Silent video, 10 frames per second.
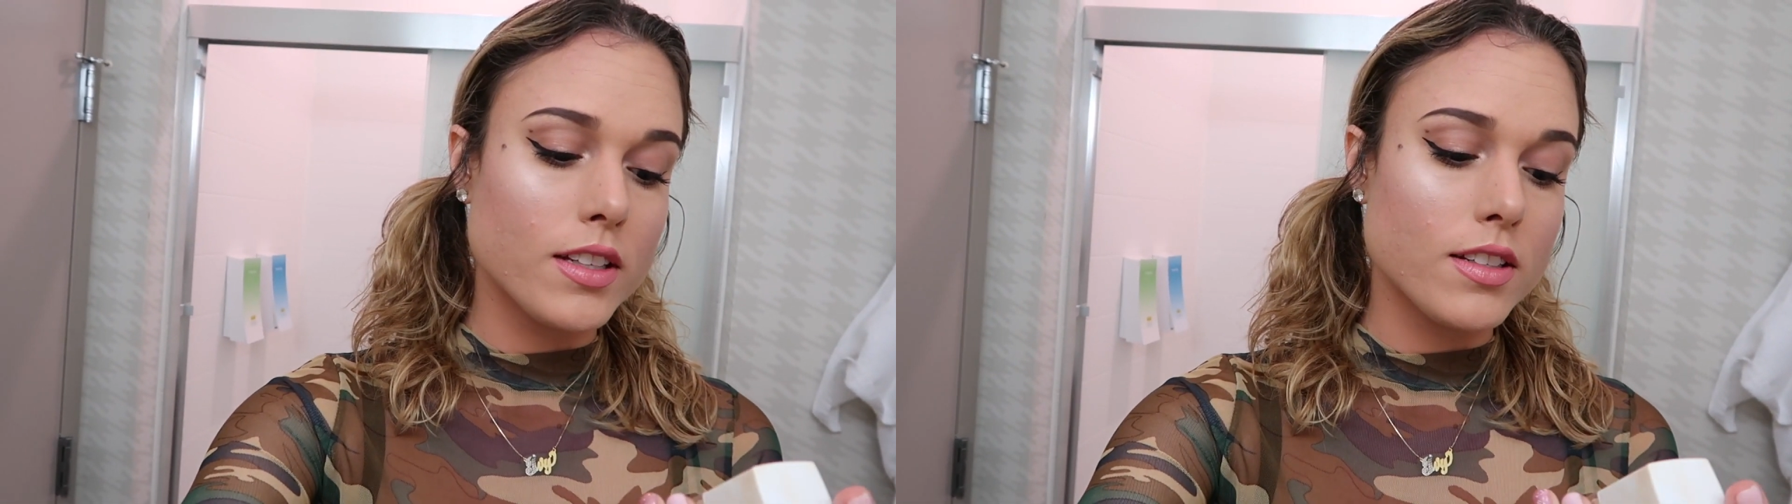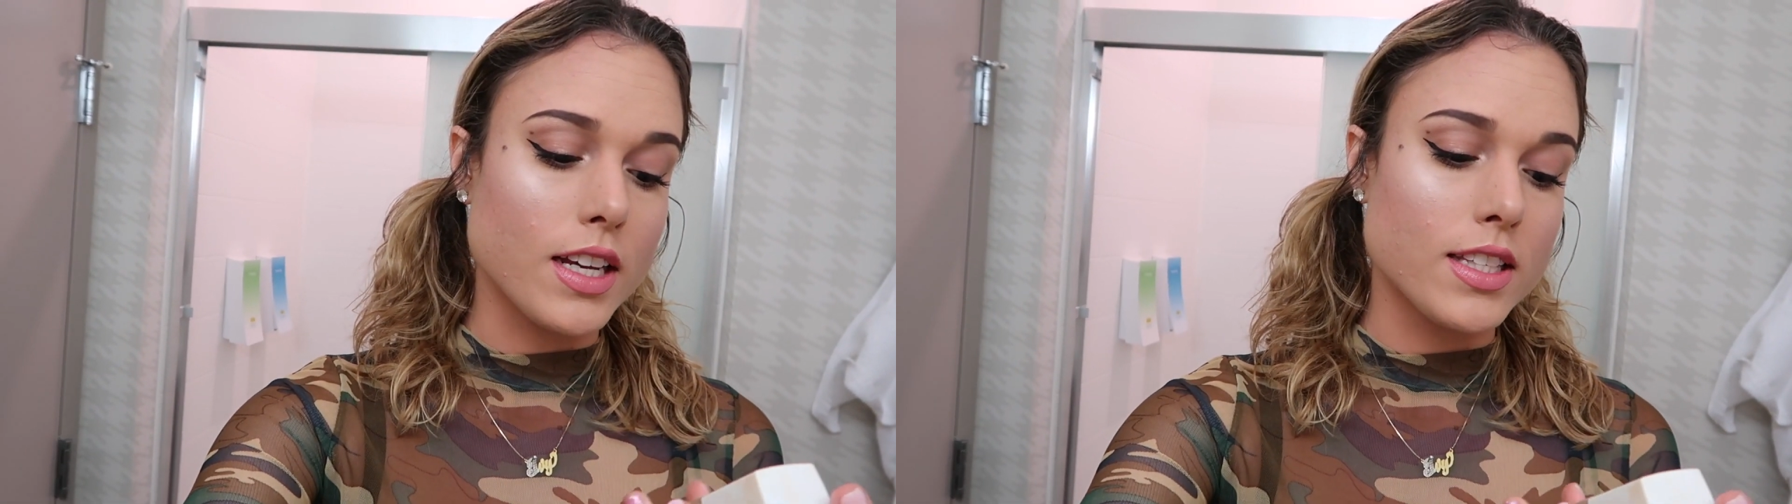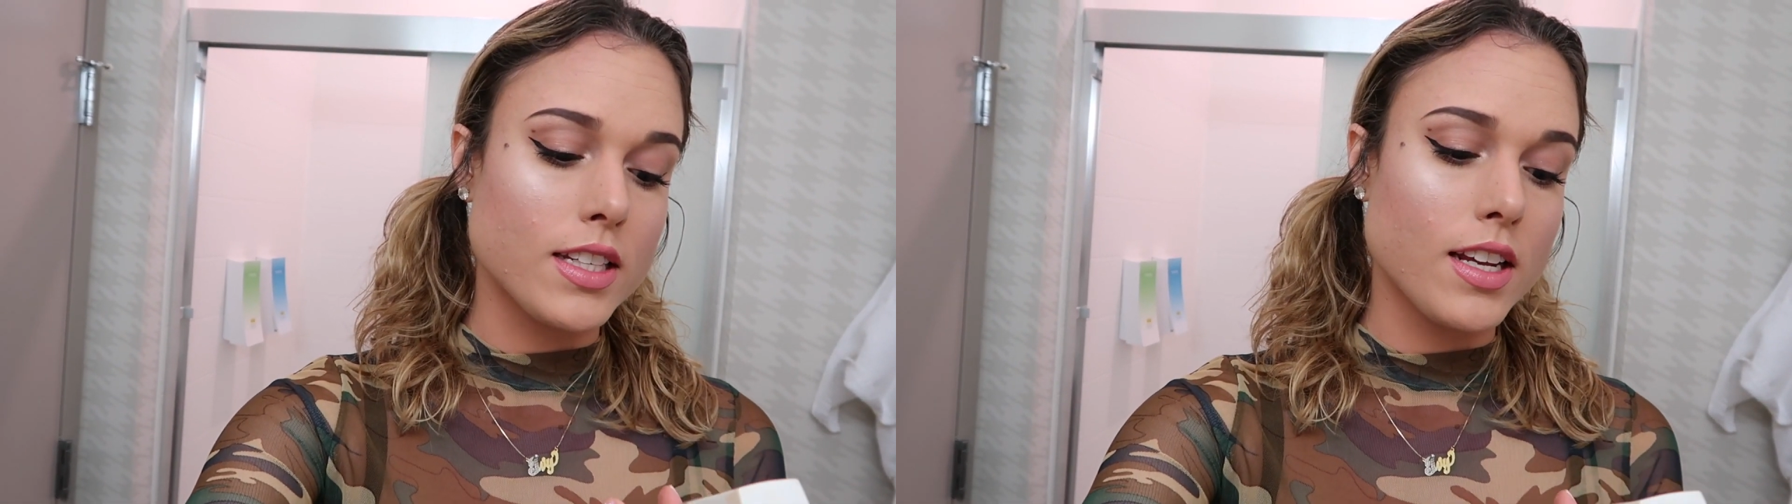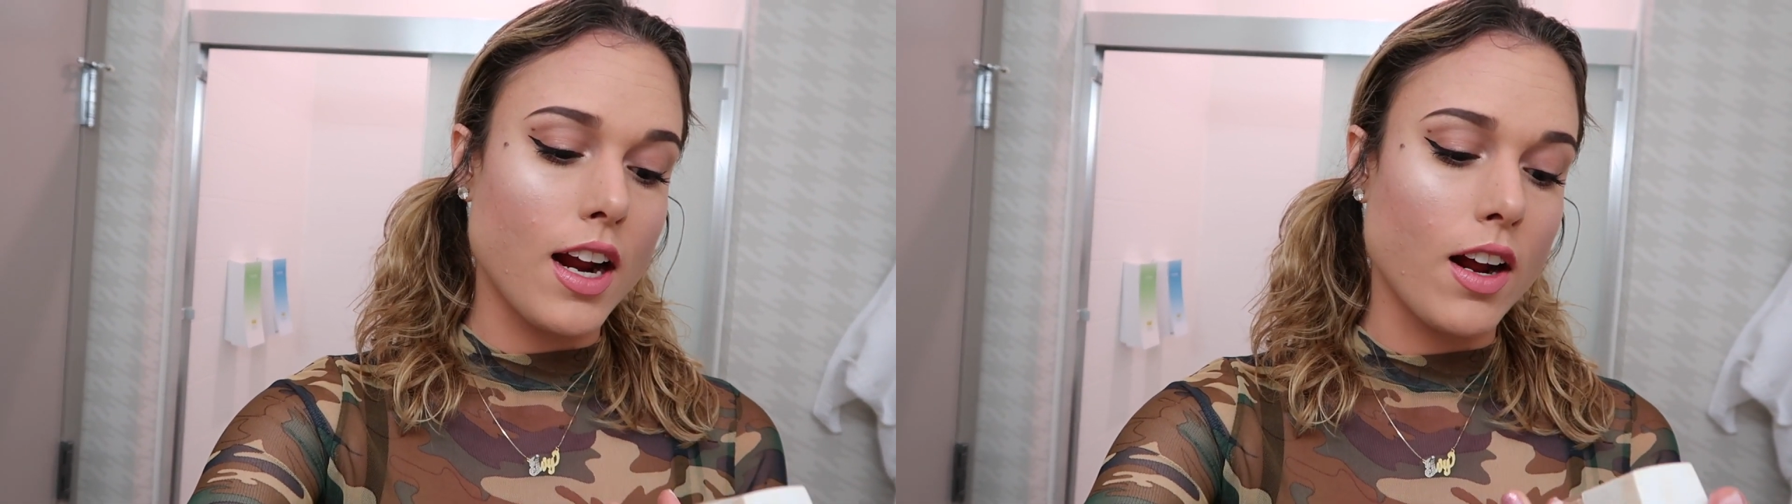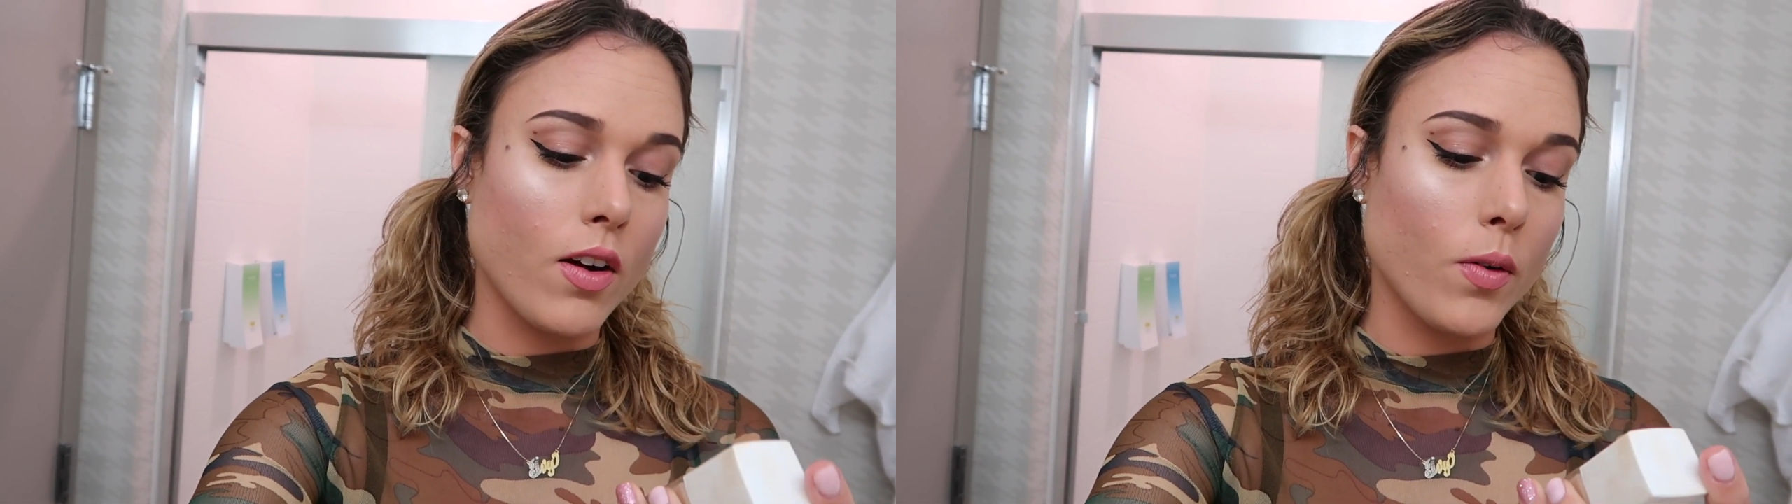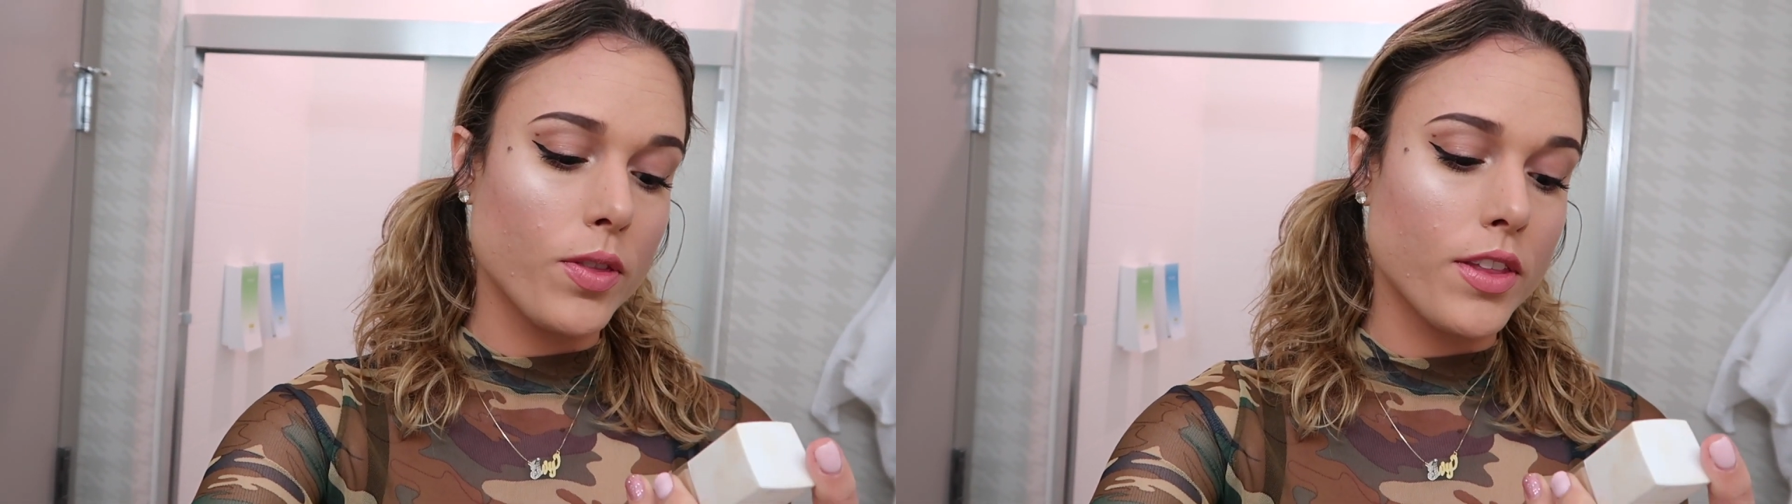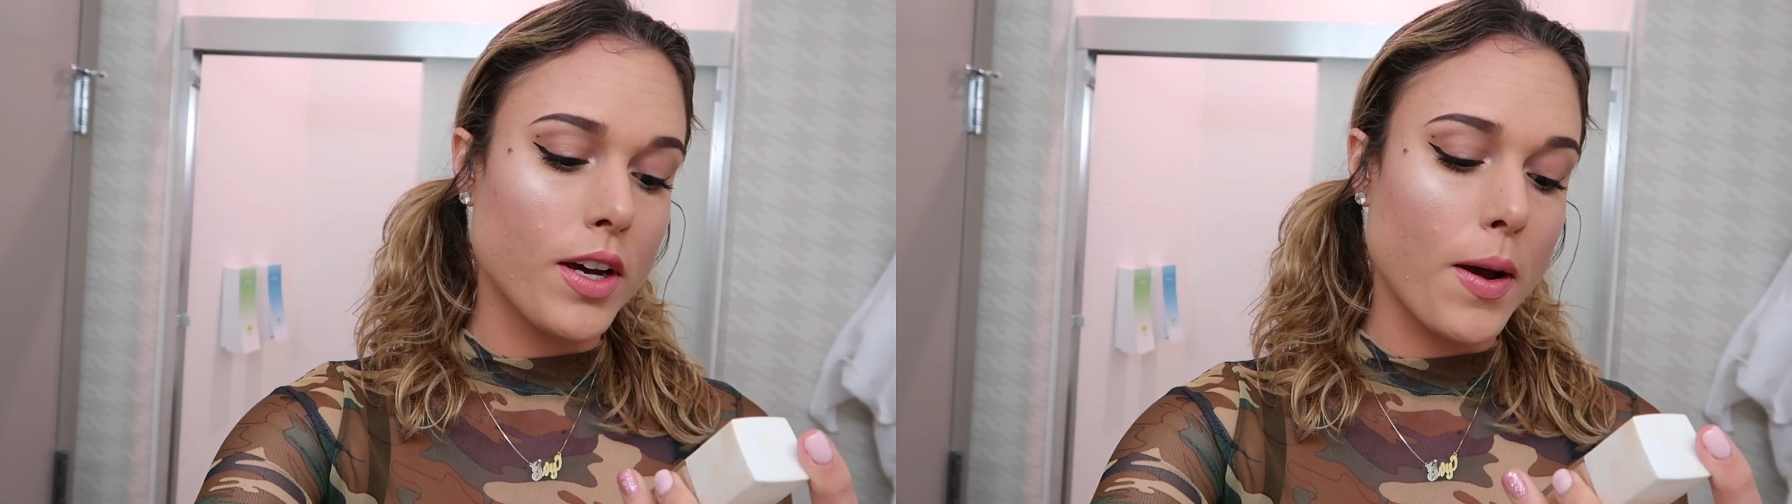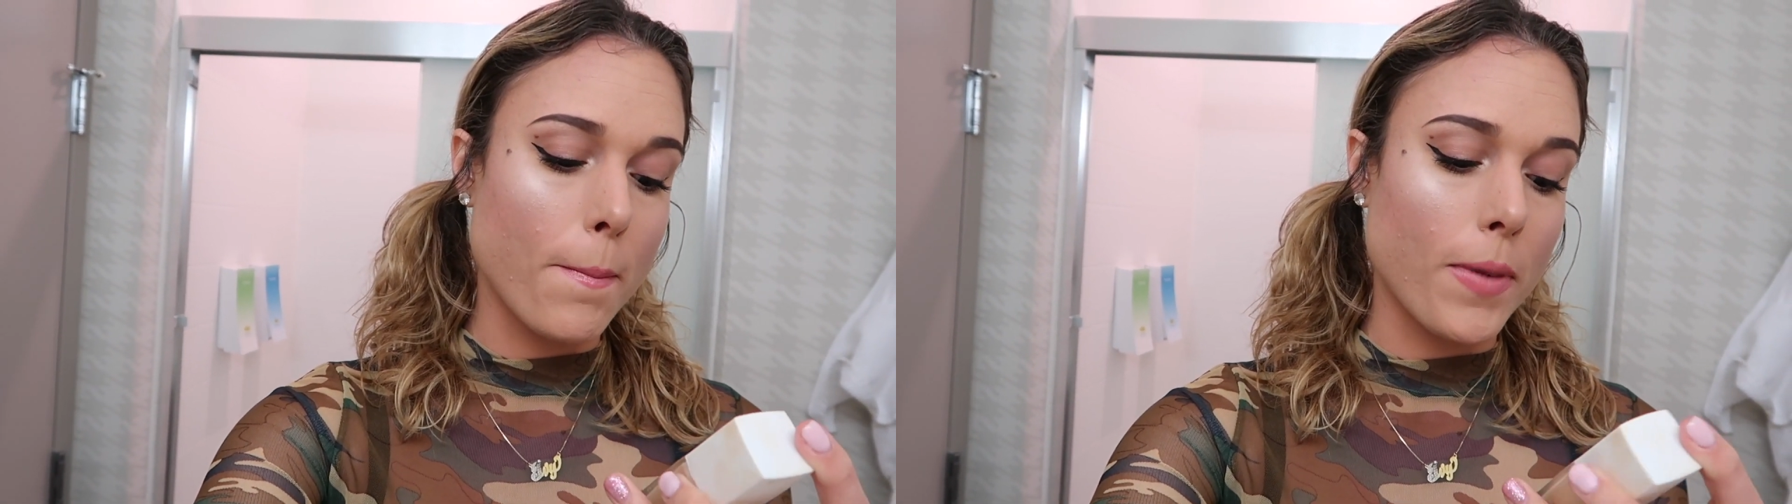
testing out the